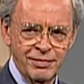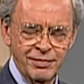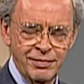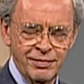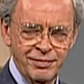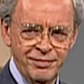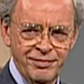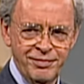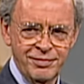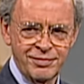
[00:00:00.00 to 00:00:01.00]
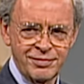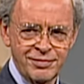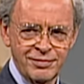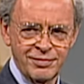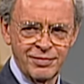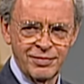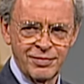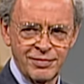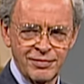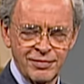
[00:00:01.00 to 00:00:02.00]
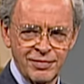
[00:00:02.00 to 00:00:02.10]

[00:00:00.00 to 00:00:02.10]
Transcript: Nobody speaks.